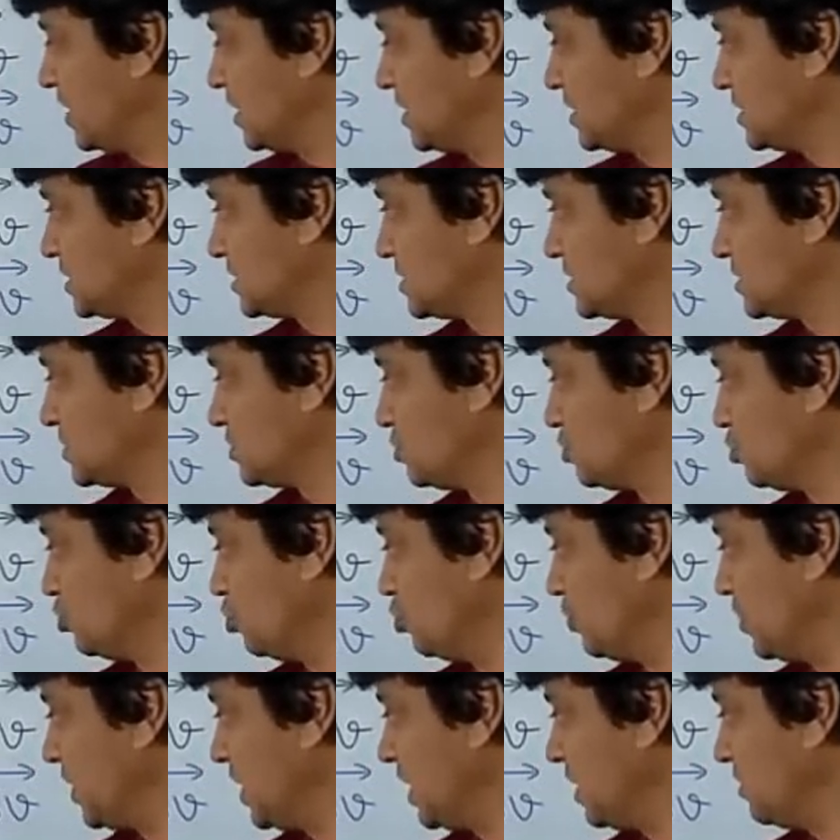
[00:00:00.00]
plus
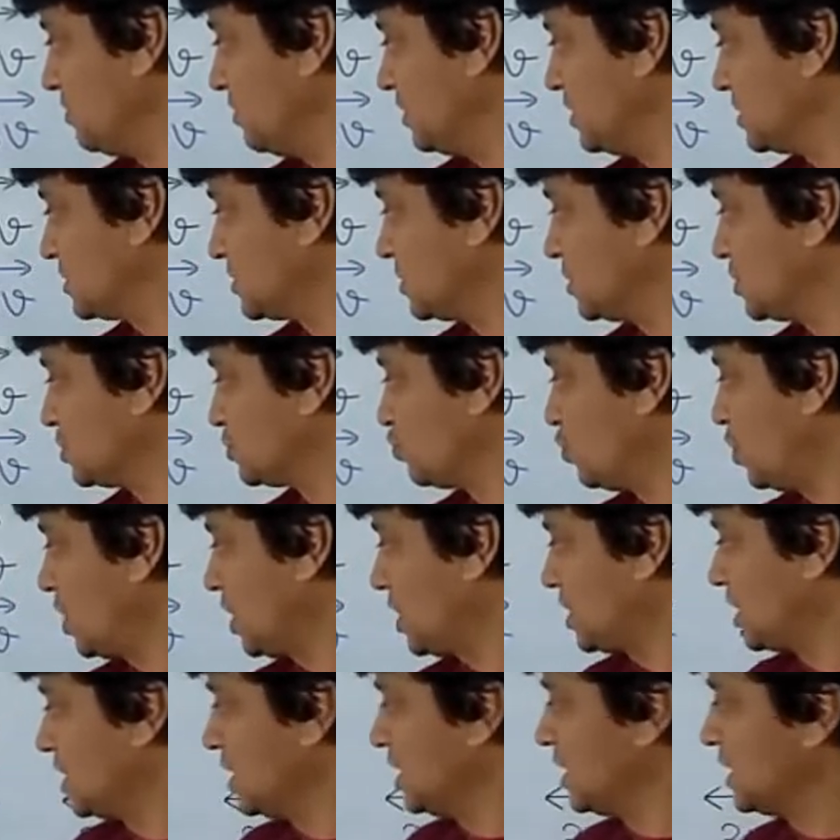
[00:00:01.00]
2v. This is
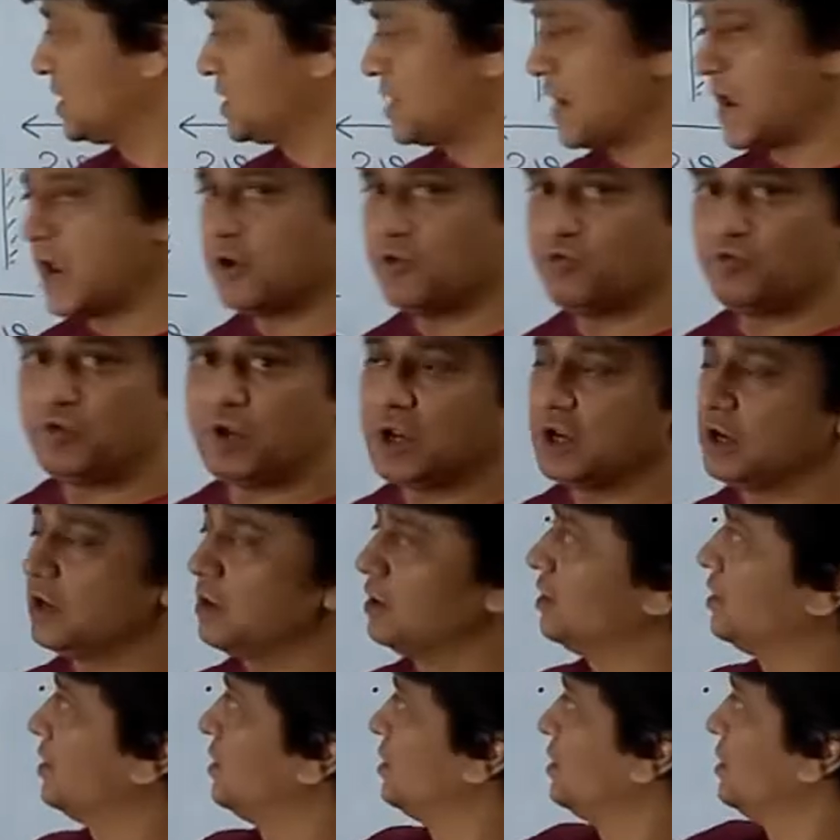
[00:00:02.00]
what?
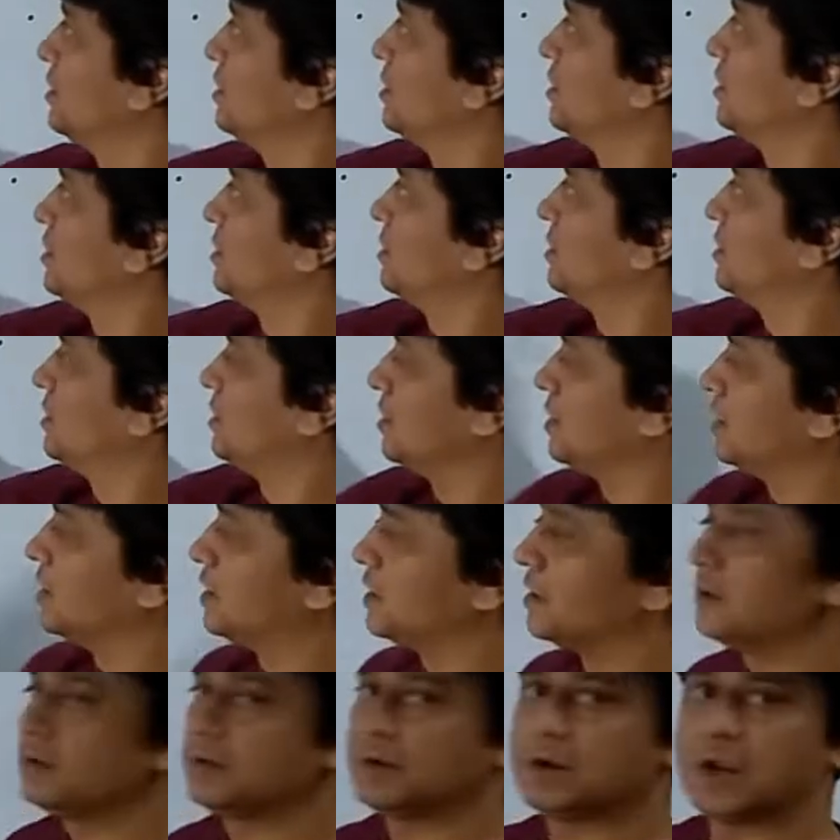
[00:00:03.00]
10v.
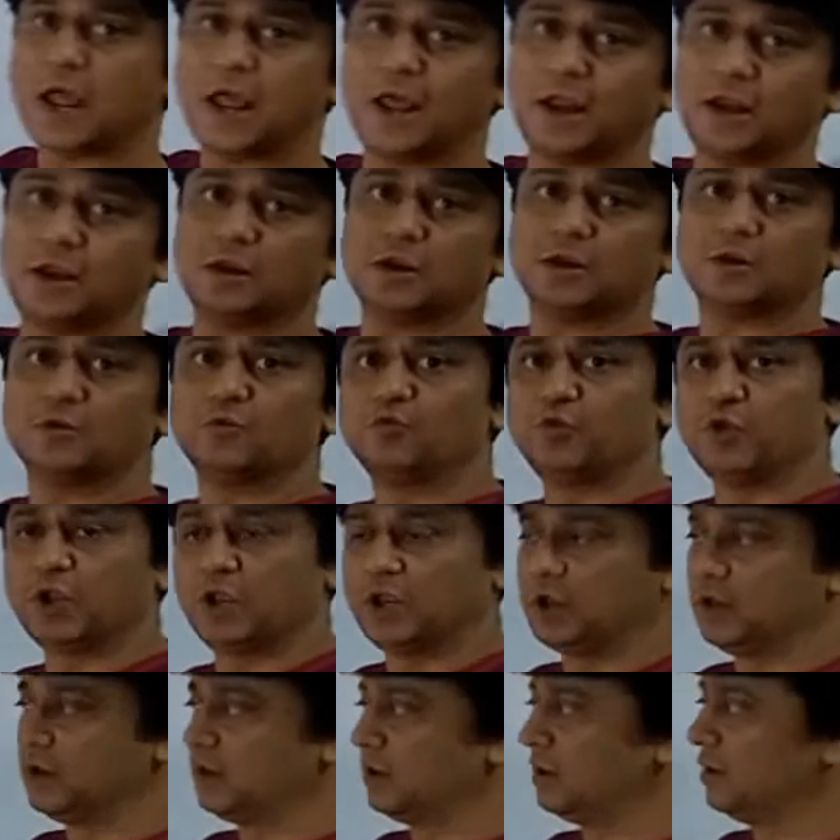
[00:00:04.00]

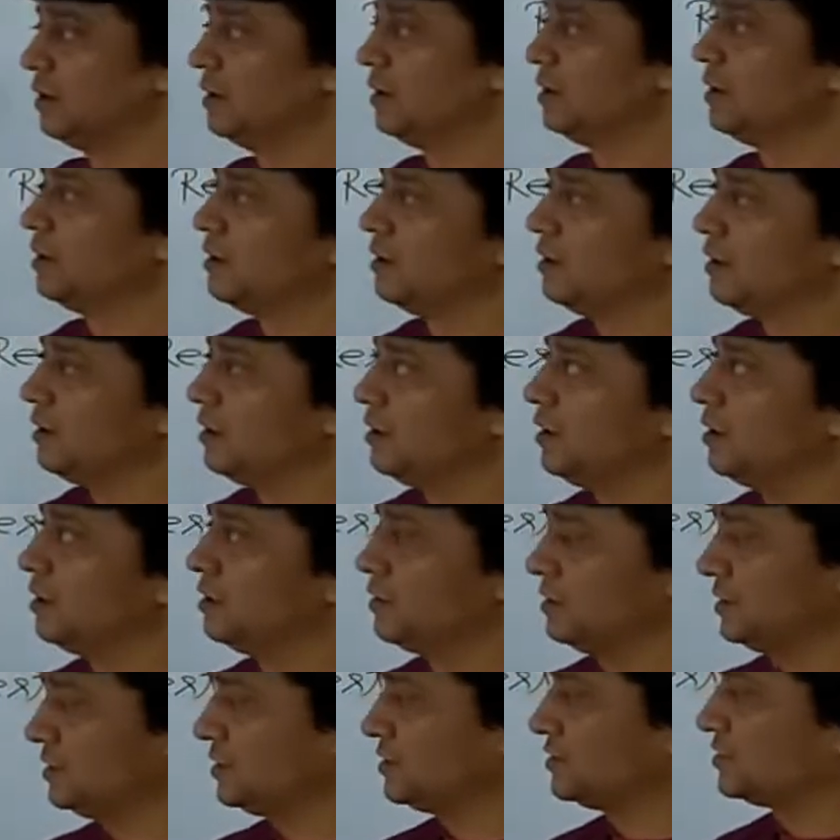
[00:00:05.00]
10v.
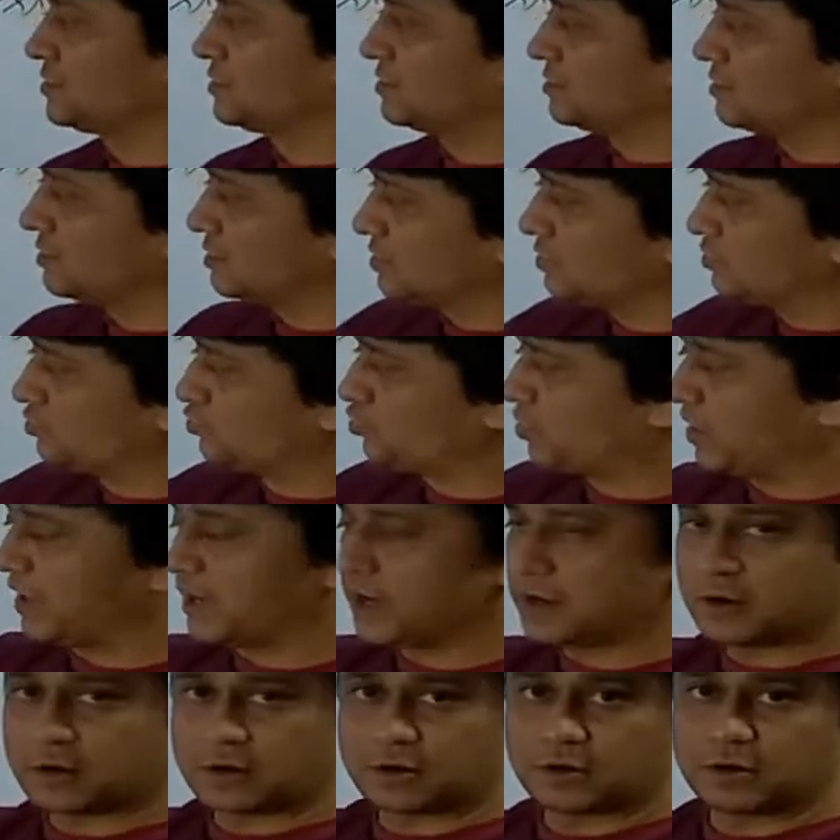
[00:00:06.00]
This
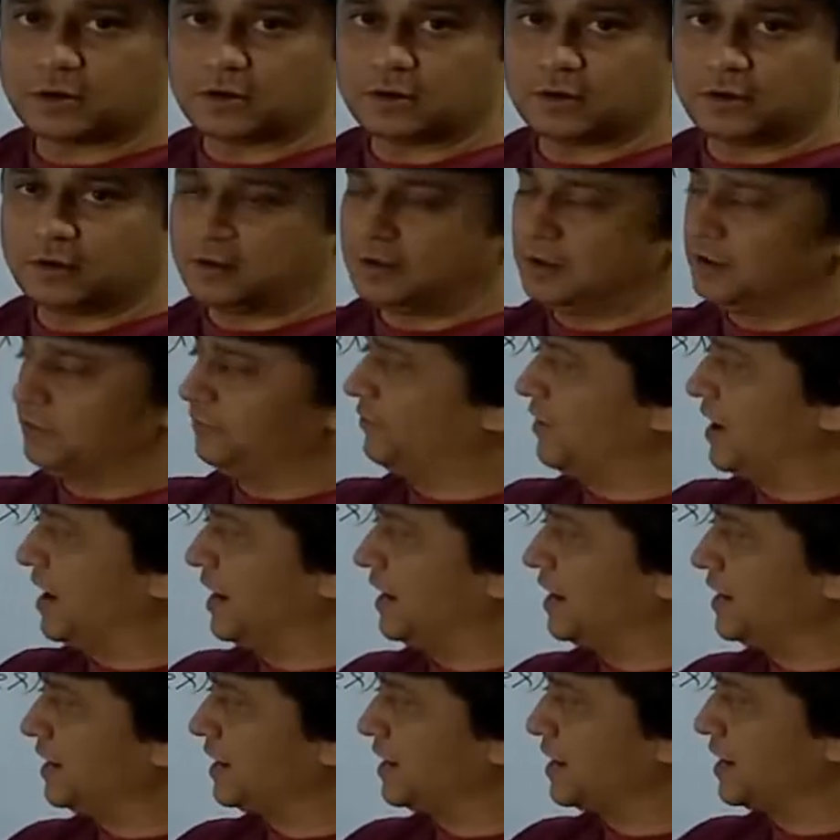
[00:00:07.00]
trick of
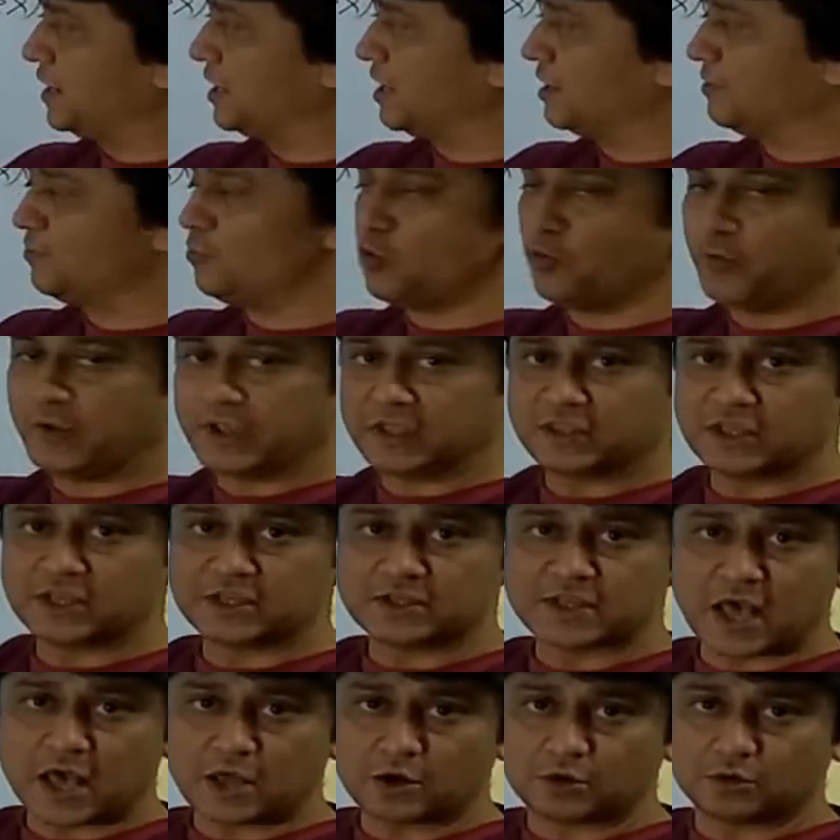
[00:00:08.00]
adding and removing
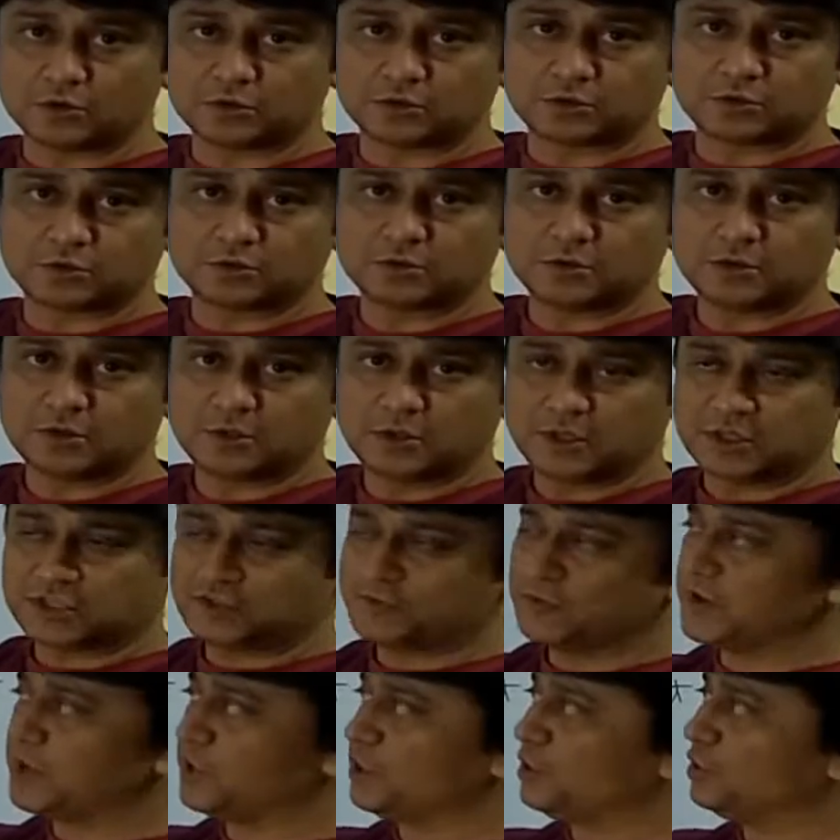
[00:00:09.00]
these arrows, it's
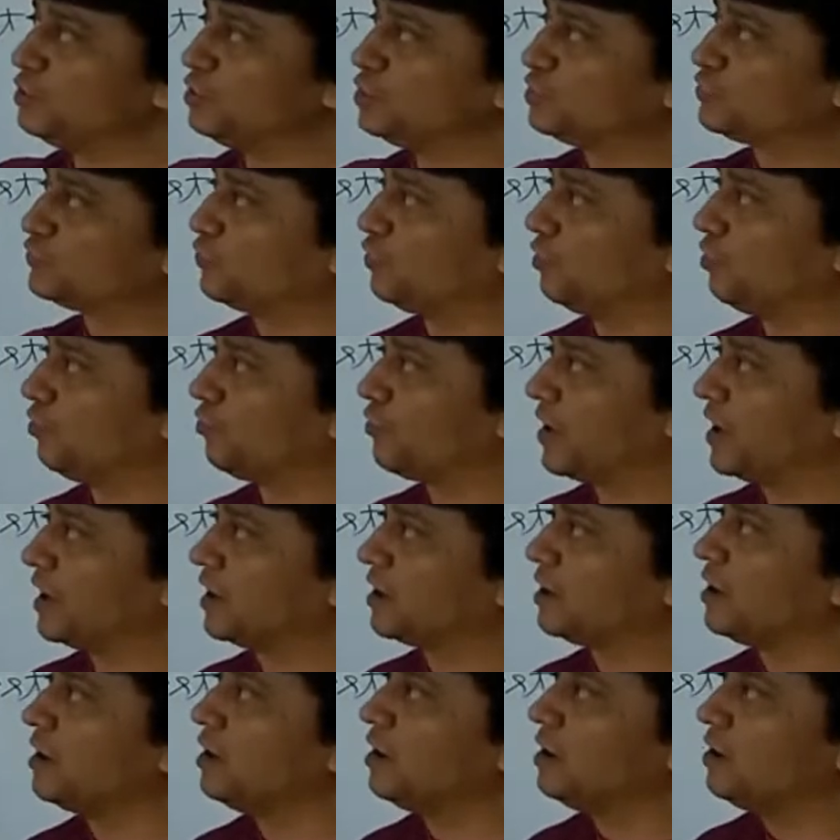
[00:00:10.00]
a very useful
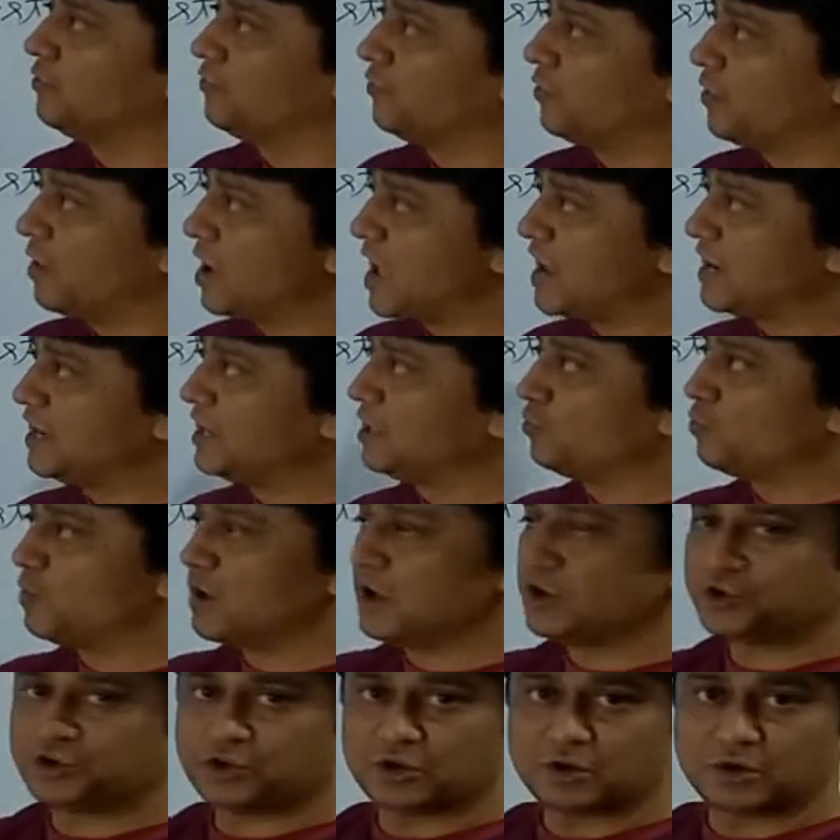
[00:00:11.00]
trick for any
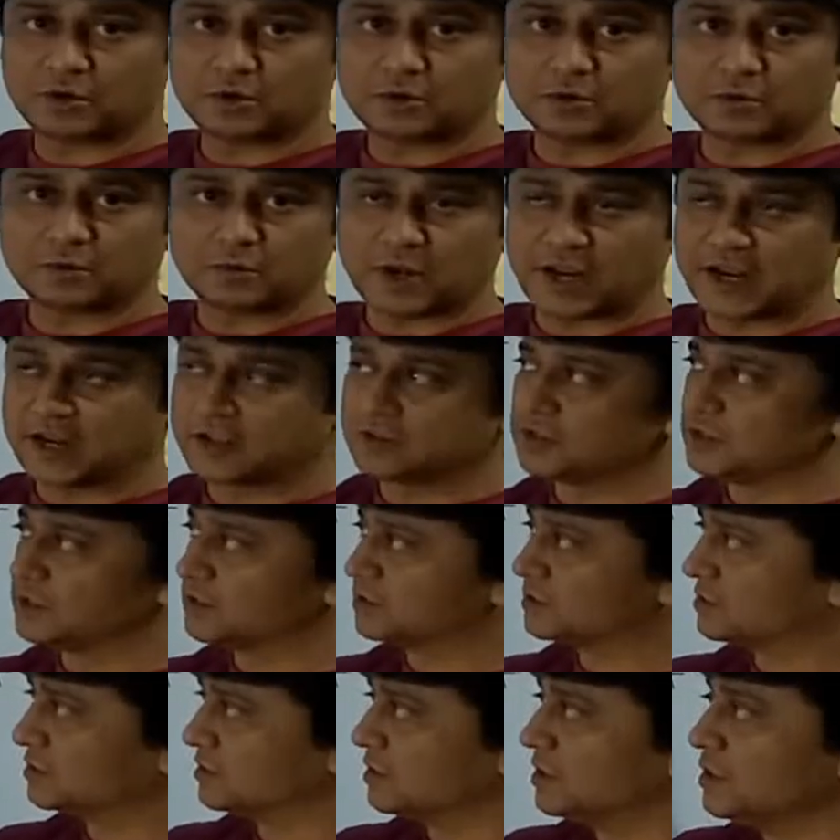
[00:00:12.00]
question like
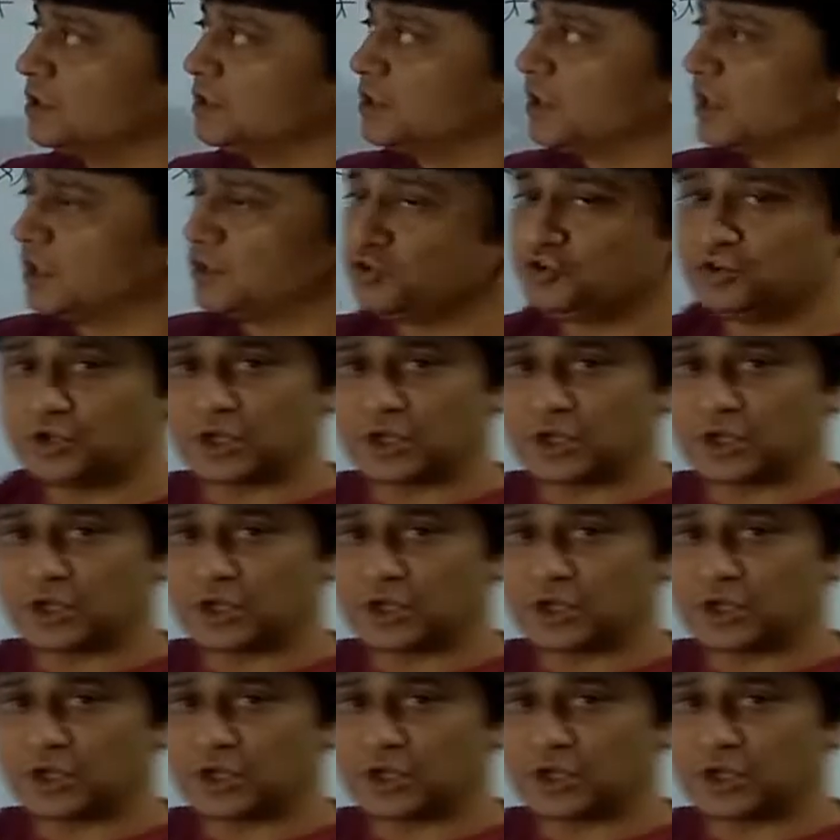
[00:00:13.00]
this. You